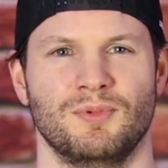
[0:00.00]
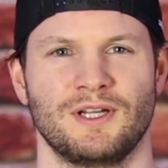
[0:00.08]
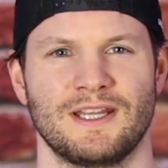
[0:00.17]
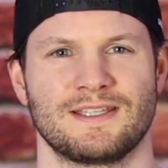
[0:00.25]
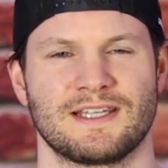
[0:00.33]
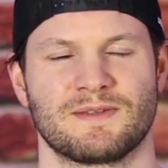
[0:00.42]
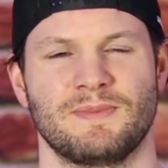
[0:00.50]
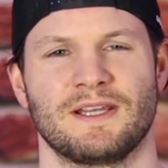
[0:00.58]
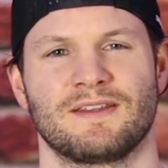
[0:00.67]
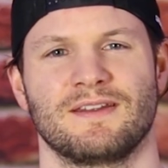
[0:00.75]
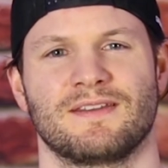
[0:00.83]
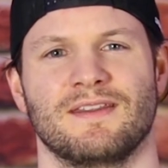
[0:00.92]
But as
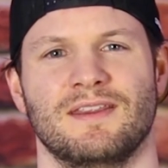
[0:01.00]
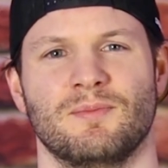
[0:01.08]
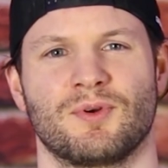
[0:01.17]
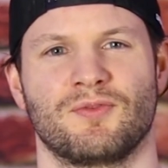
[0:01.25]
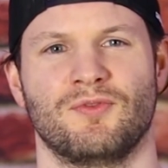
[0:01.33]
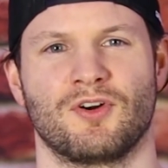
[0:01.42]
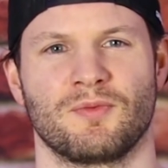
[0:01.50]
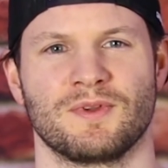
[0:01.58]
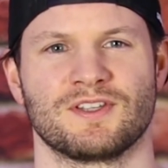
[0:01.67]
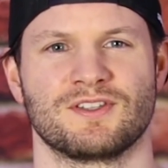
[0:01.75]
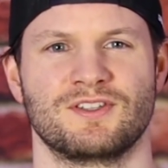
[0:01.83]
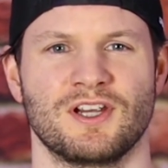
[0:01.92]
expected, the
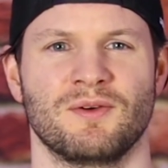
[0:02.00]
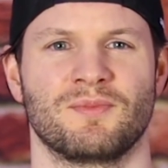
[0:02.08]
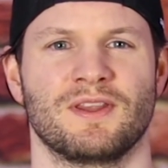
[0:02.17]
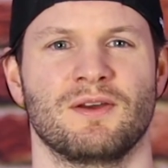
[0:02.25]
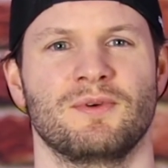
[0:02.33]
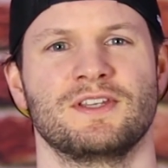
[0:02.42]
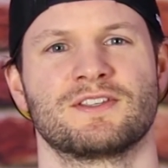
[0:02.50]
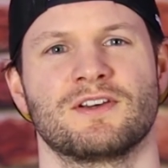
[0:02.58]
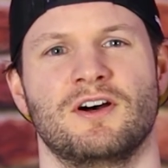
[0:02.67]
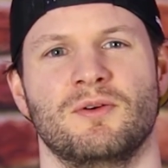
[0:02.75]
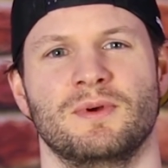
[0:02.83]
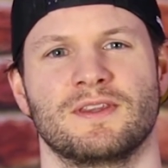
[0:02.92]
performance jump that we
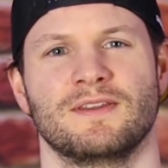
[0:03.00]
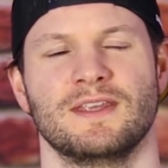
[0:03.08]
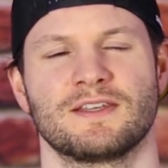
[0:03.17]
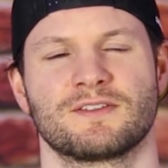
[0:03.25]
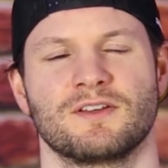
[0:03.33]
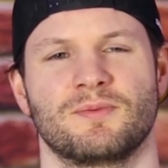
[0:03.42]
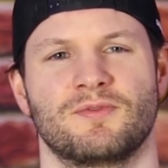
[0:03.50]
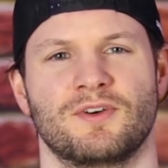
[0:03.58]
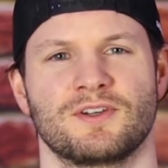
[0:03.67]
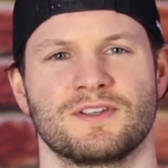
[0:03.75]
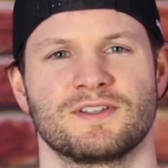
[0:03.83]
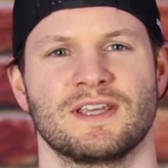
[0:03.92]
saw with the desktop
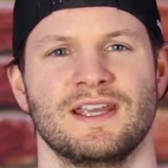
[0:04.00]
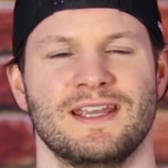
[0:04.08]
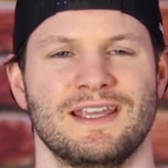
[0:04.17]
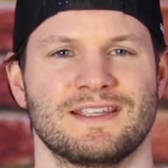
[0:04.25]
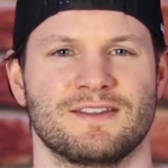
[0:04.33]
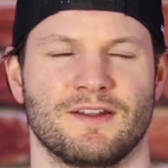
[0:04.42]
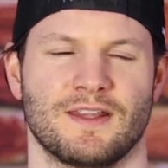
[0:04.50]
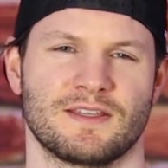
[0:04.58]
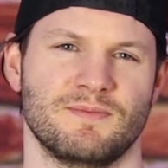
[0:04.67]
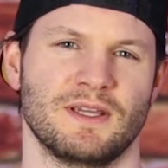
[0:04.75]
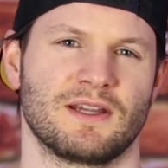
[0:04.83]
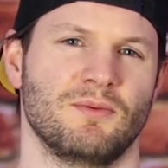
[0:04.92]
versions is not as
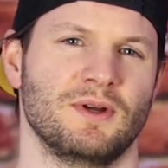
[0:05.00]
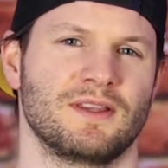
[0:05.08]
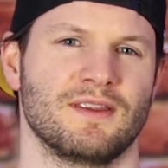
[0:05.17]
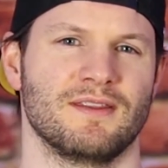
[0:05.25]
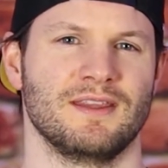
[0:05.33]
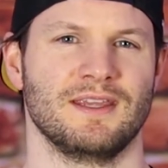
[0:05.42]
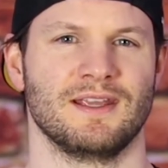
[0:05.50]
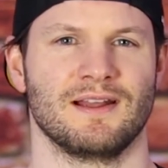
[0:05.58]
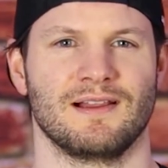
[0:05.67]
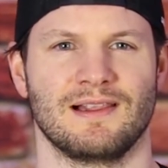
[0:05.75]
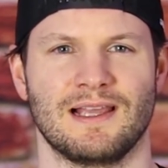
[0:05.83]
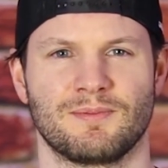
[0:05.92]
big with the
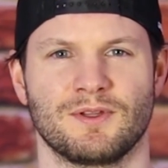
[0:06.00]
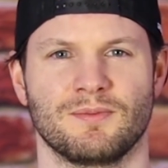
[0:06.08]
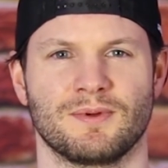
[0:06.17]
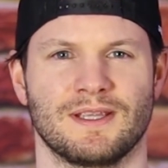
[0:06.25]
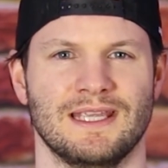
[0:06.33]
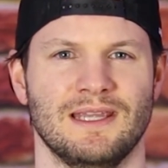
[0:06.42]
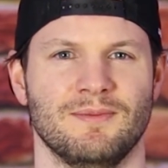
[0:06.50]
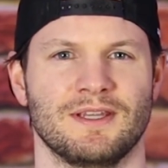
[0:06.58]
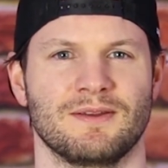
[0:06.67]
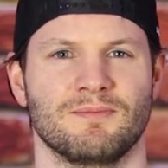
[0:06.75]
laptop gaming